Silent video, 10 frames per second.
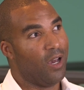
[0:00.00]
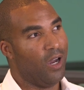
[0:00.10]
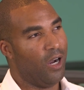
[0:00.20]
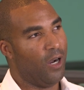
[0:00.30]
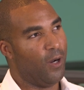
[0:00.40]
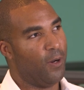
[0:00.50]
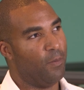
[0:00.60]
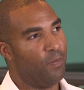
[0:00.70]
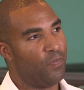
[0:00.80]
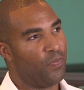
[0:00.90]

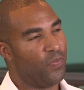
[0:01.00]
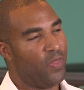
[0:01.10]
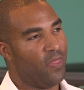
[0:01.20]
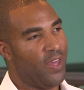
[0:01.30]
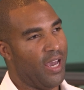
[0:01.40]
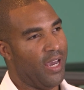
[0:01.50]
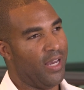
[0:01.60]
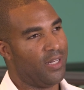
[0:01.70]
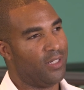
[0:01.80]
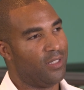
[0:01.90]
um,
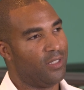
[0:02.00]
that